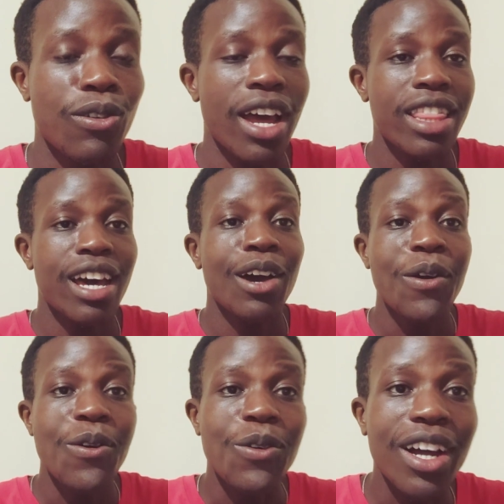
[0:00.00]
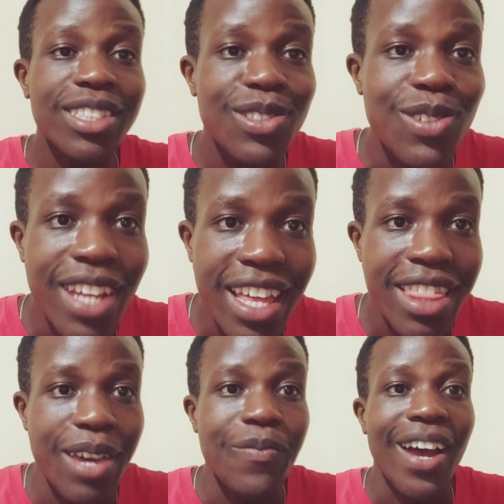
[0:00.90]
or rather wants to
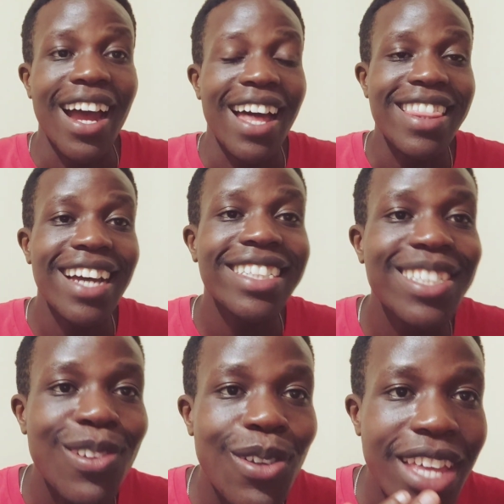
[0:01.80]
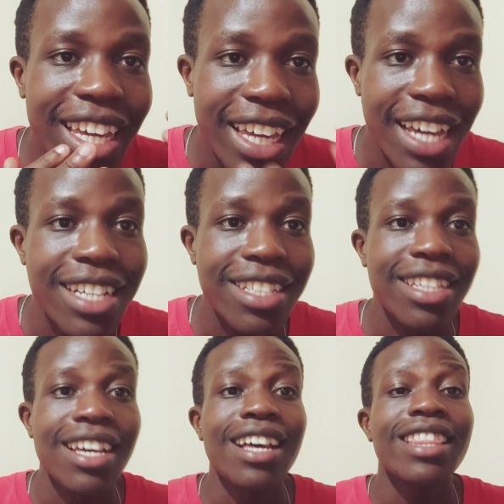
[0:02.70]
date them. And that is not the
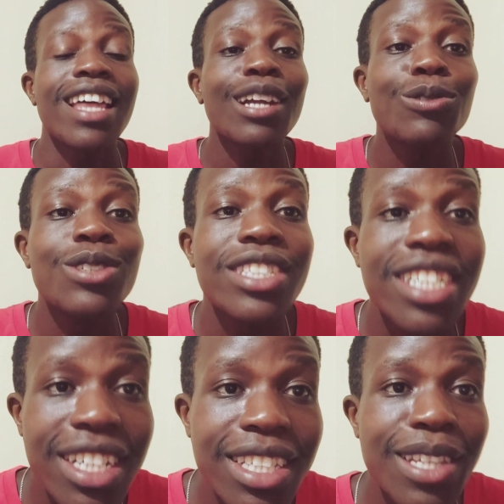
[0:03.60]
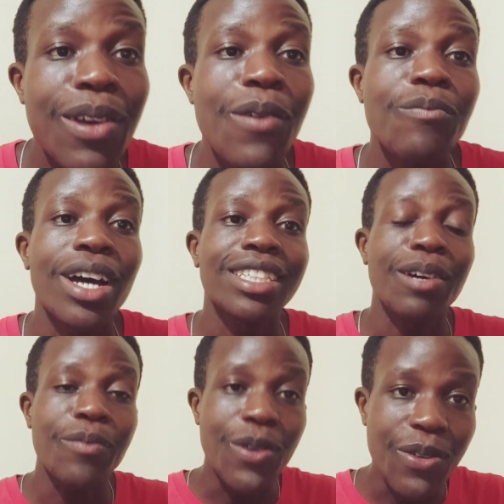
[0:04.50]
case. That was just but
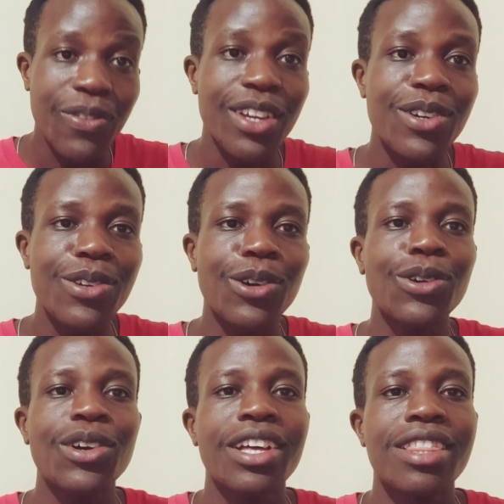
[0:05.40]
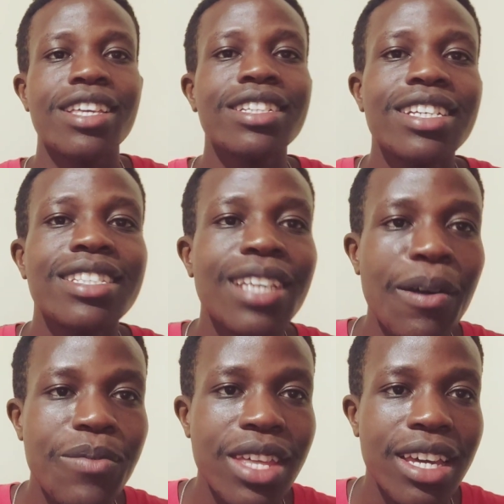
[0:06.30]
a movie, you know. This is
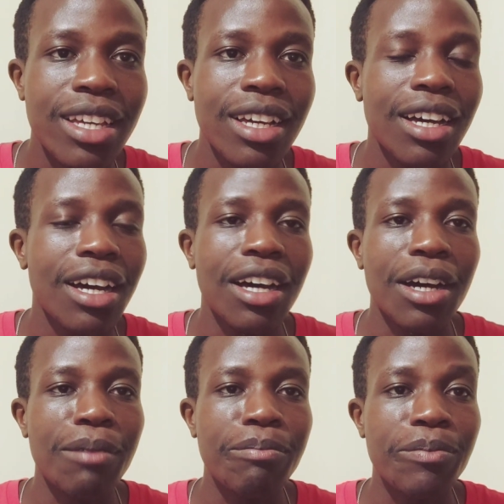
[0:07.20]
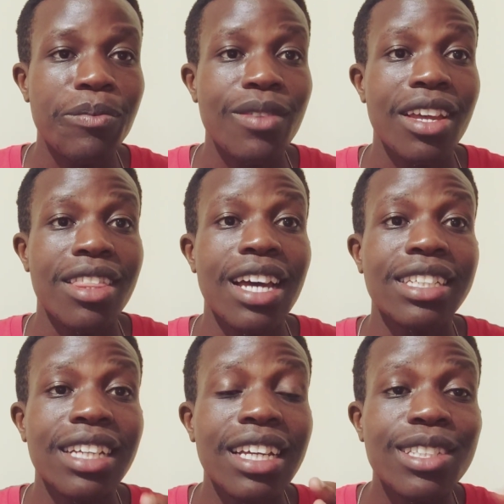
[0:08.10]
something
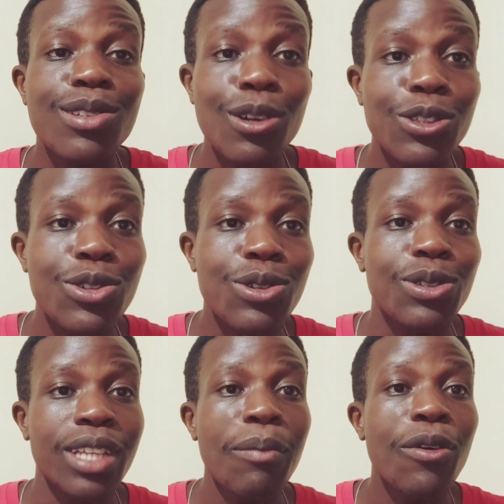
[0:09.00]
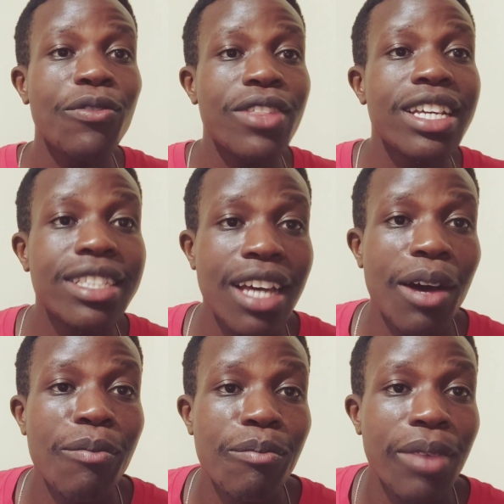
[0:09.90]
that it's not true. Some of these
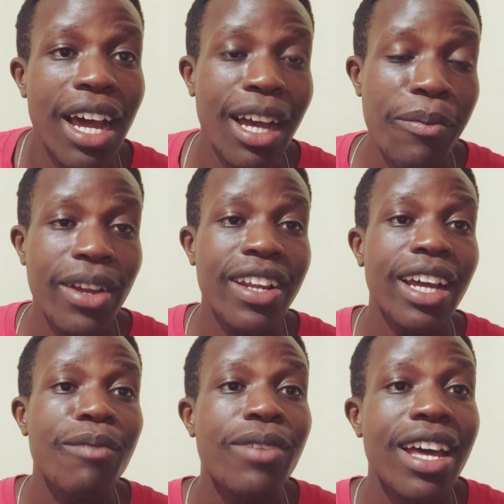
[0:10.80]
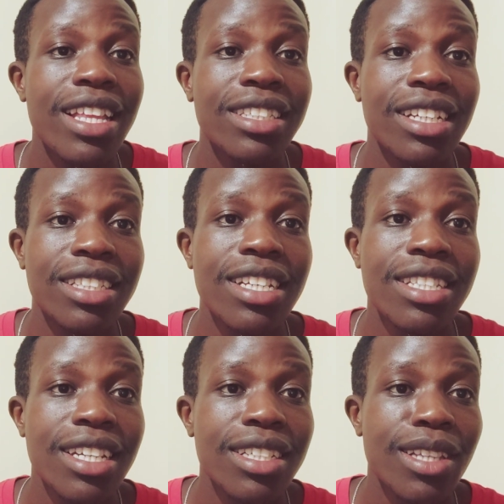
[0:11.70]
Black American brothers and
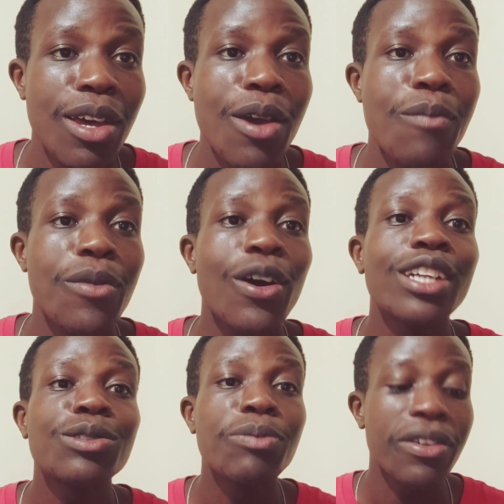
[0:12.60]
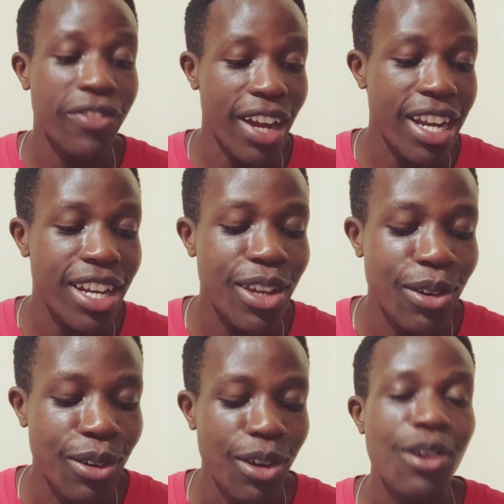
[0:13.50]
sisters may want to befriend
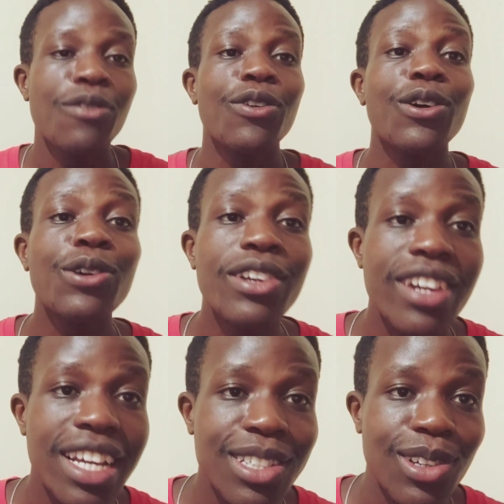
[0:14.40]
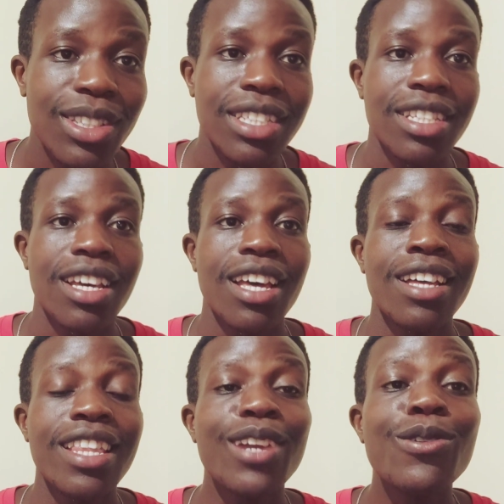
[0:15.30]
you for good reasons.
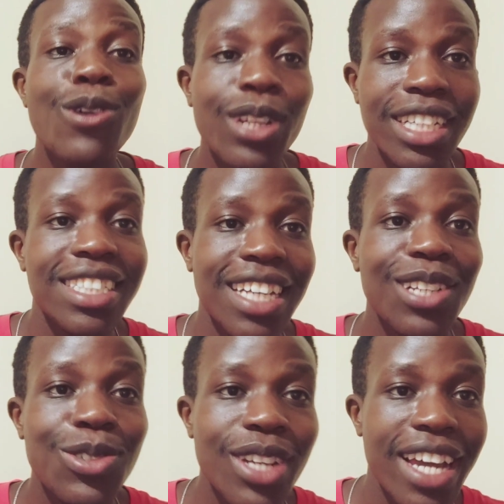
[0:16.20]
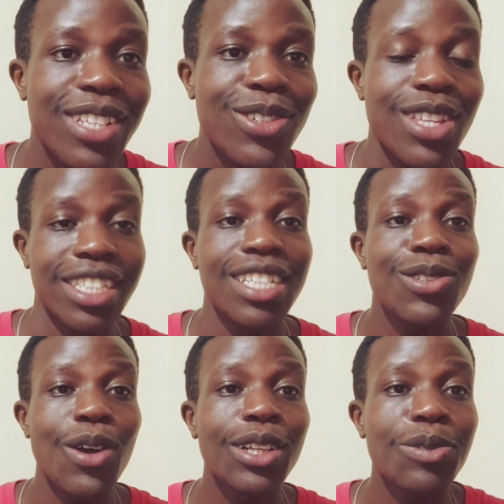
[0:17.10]
They do not intend to date you. They
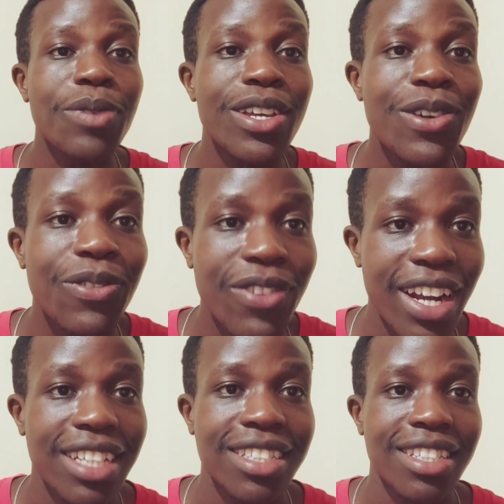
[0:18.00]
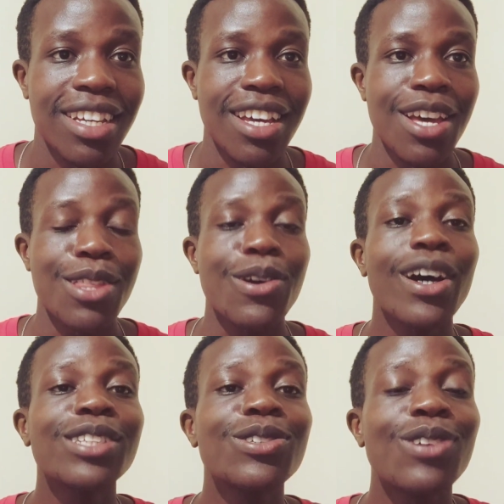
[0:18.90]
just want to be your friends. They
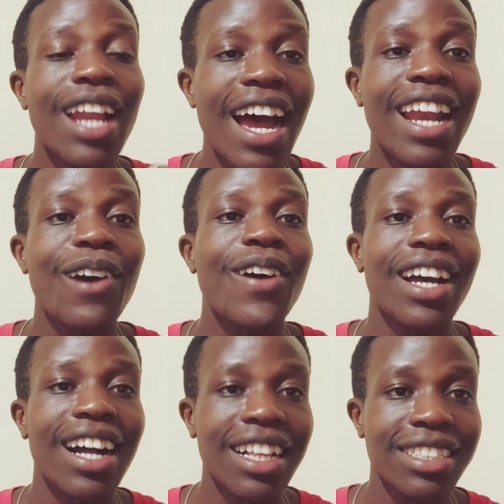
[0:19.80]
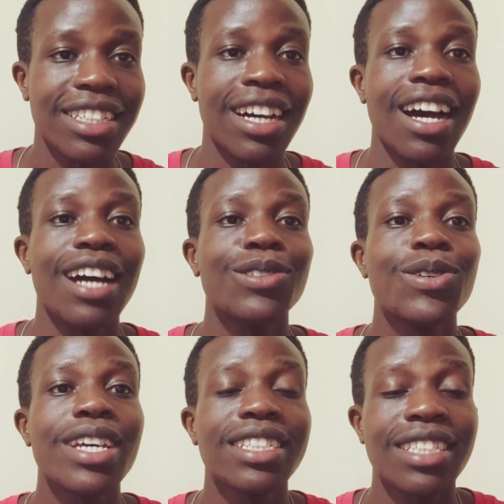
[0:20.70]
want to learn our culture as
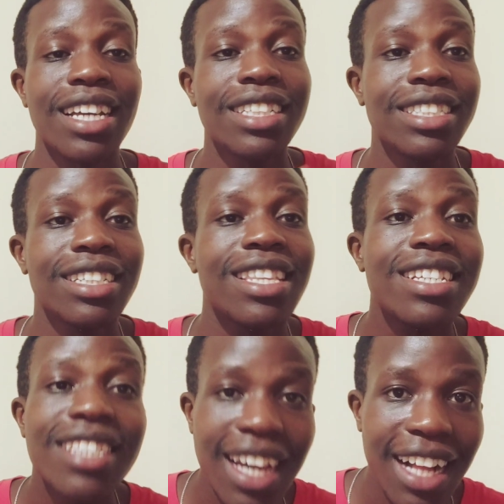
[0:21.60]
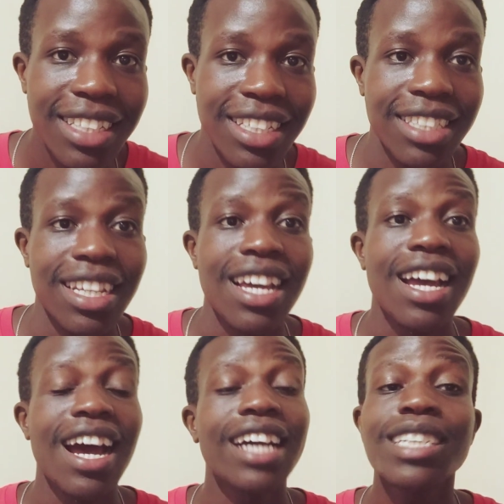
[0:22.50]
we exchange these cultures.
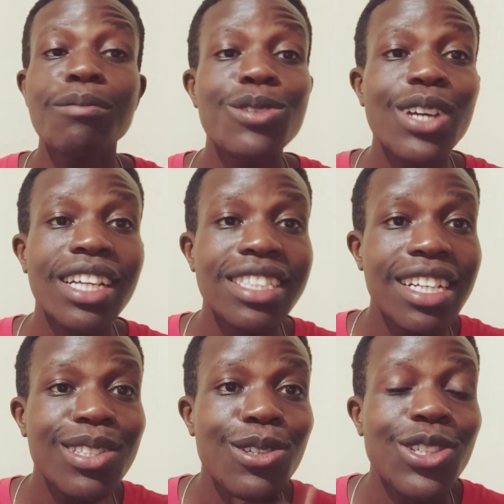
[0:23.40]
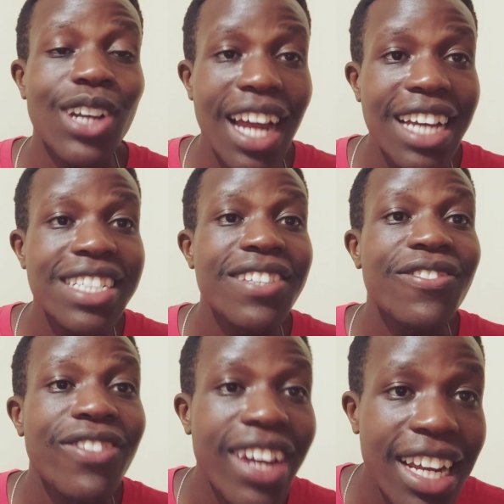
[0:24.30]
At times we can just socialize
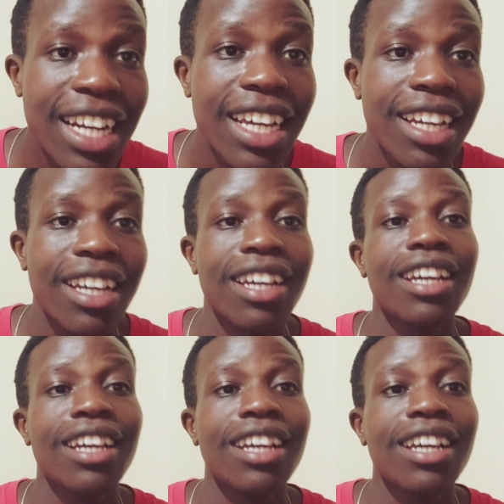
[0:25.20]
freely.